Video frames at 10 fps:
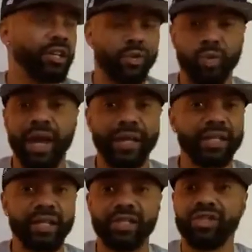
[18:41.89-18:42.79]

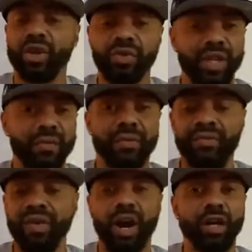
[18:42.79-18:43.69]
Reckless, don't give a
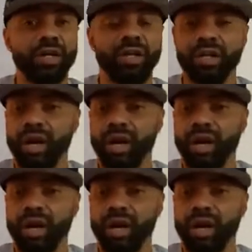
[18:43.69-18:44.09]
fuck,